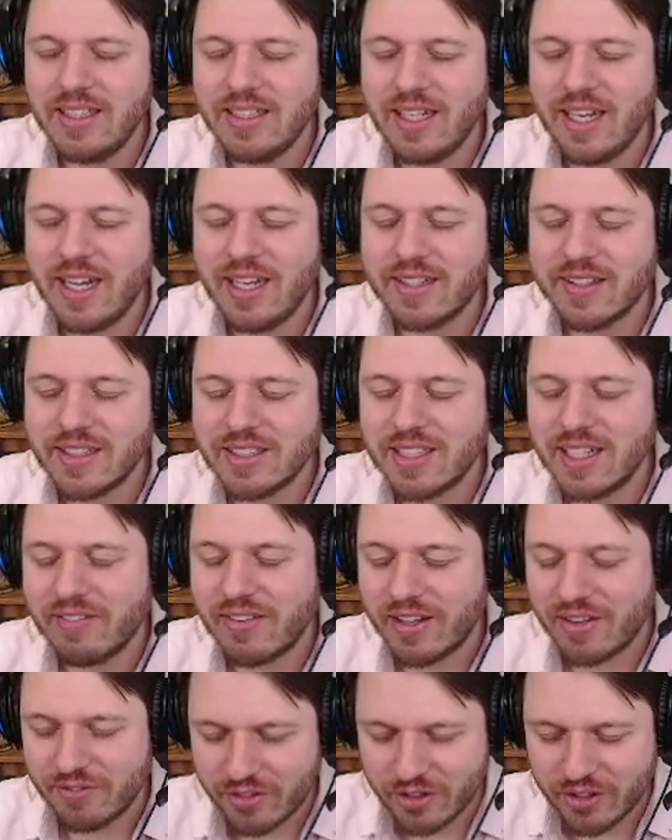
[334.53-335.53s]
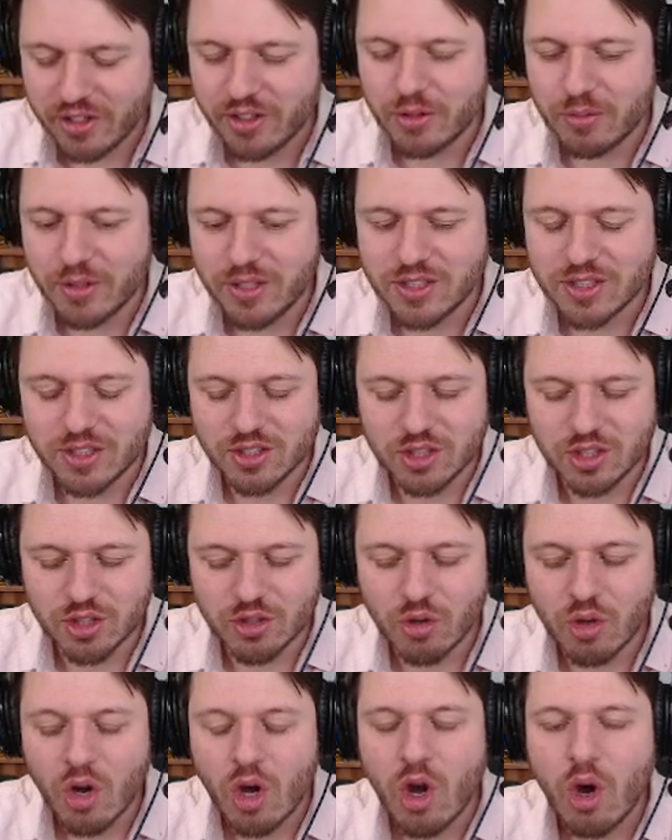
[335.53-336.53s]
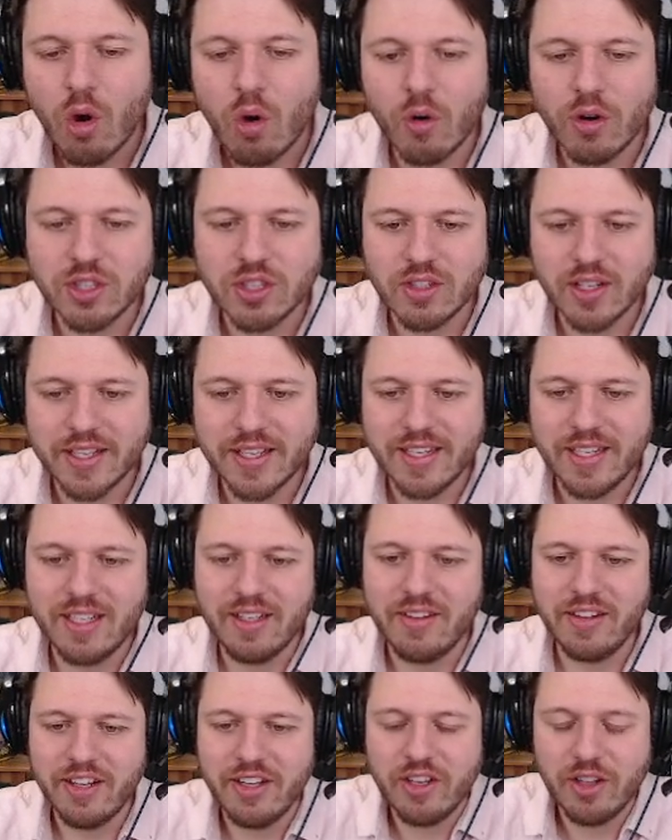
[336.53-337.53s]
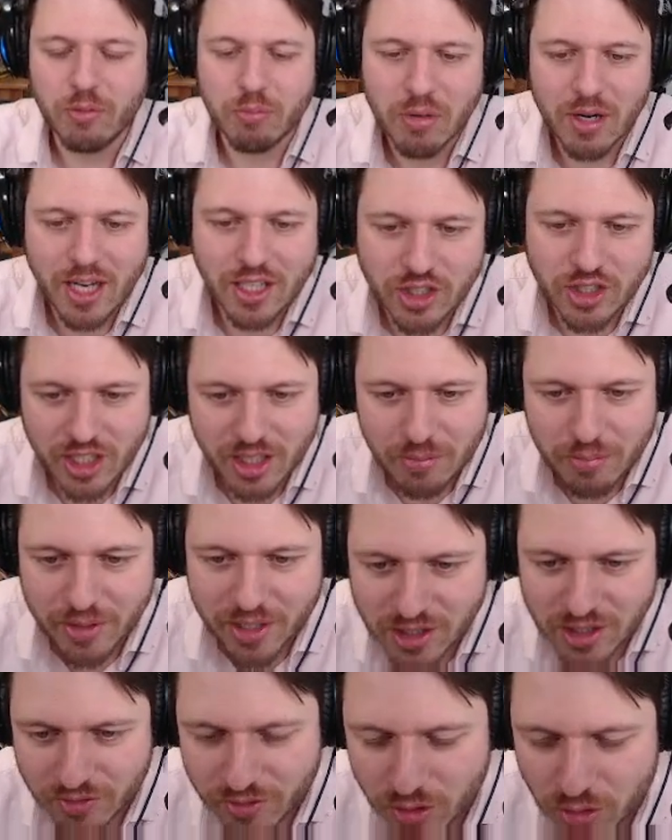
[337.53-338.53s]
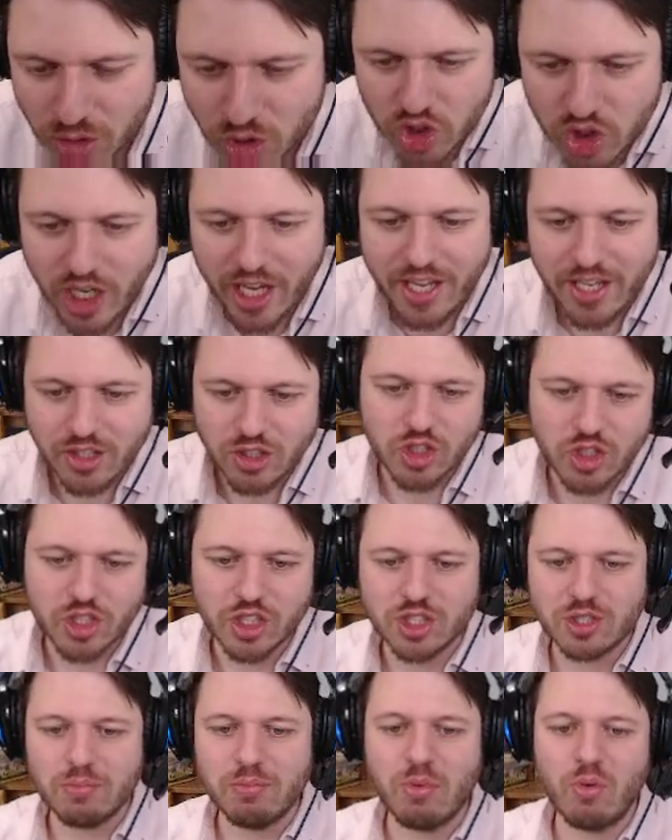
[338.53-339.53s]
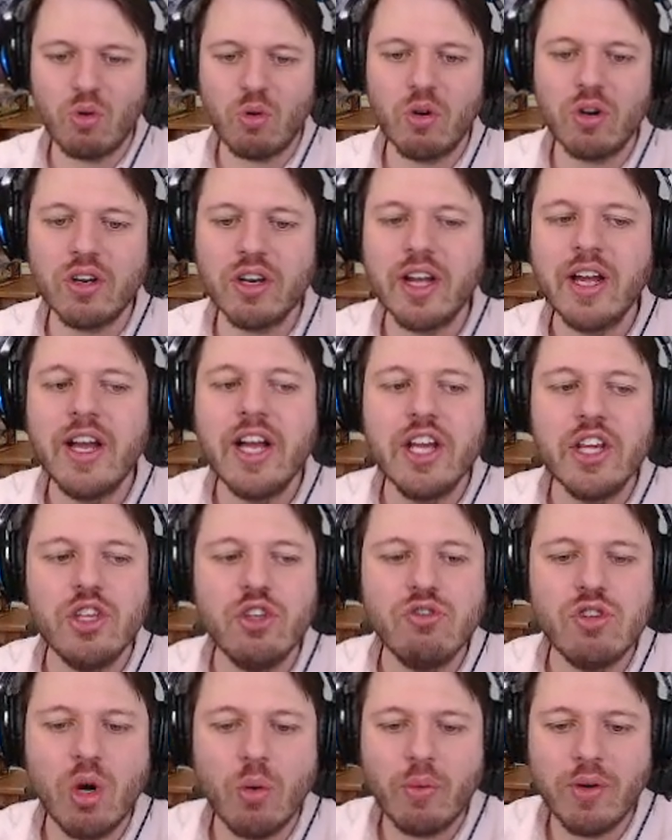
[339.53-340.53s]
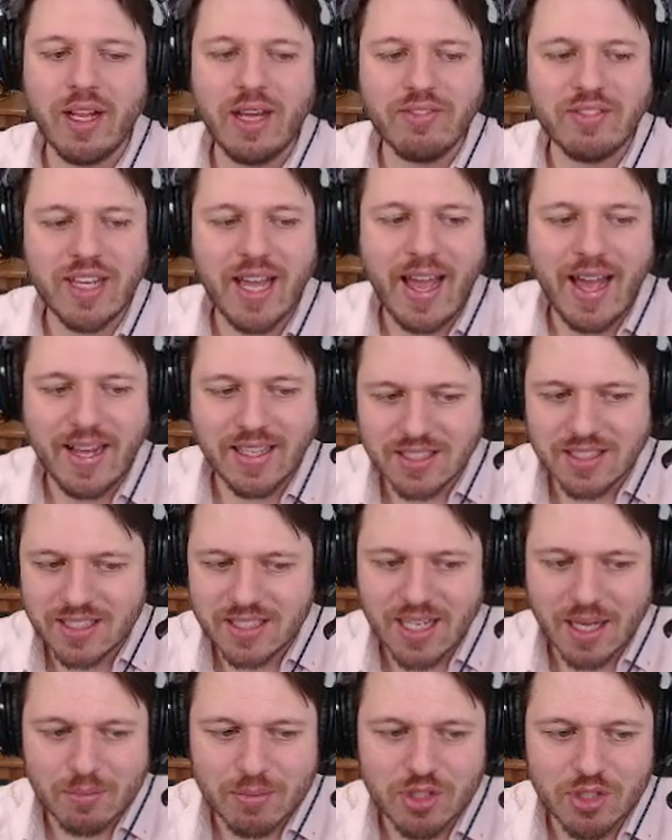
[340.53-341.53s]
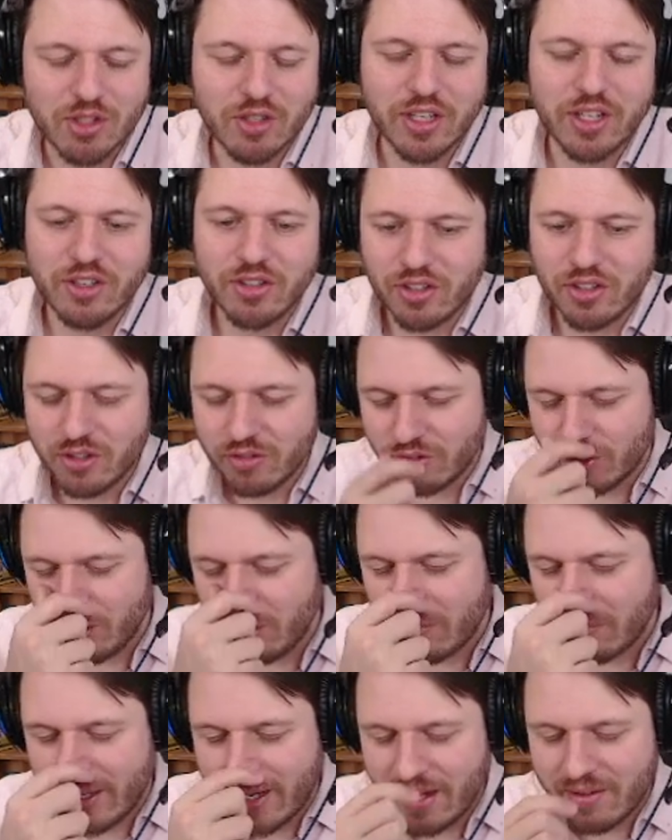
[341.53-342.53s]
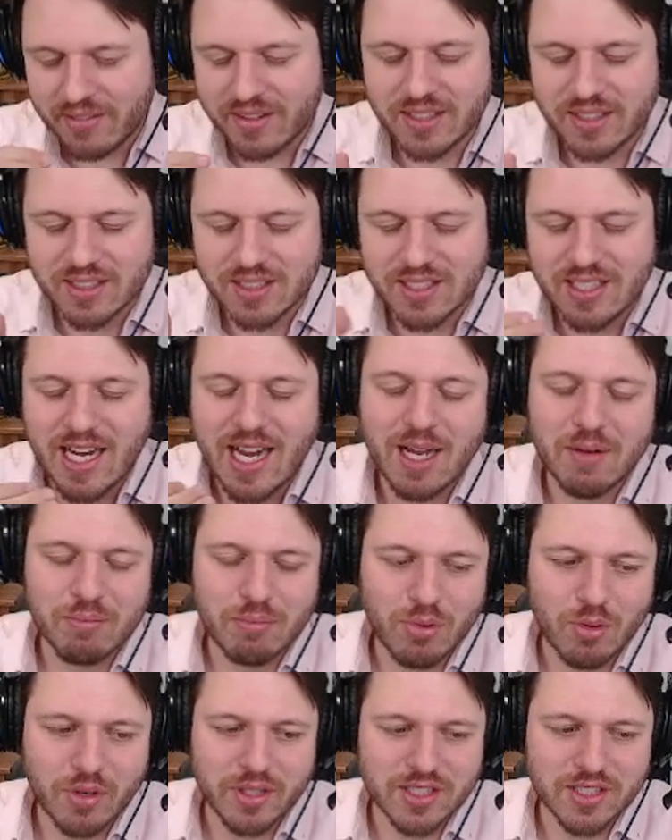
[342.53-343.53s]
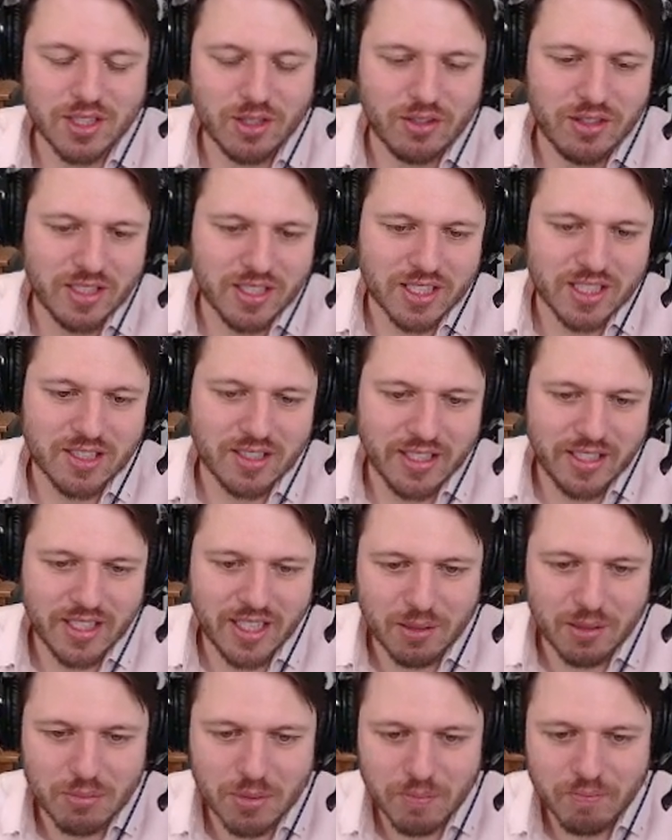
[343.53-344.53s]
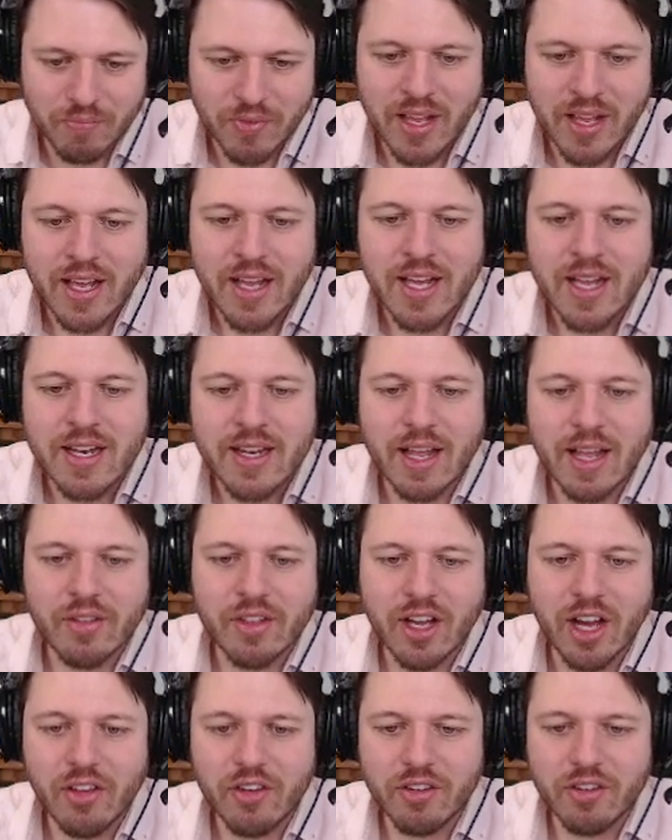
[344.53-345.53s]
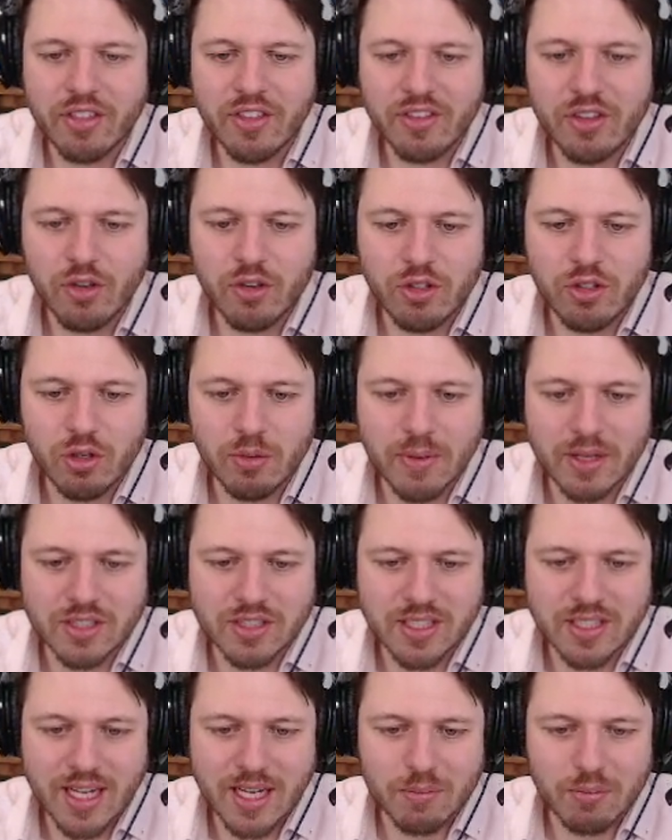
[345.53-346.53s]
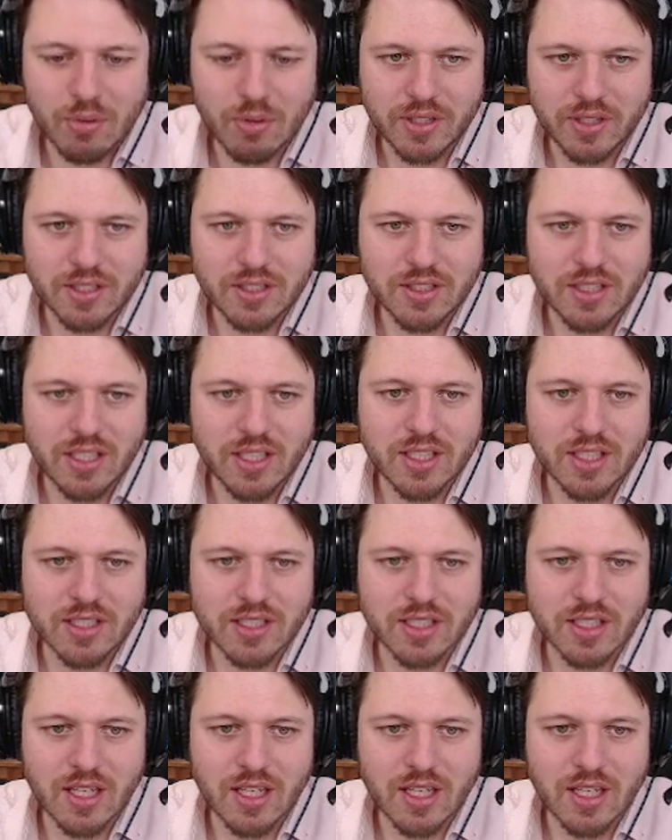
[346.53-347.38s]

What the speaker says: unless I've got a very good reason to, or until I get into the end of the project. Because if you change this board, you don't want to have to add steps to your iterative loop by having snap points that you need to clean up. Now, the other thing you can do about snap points is,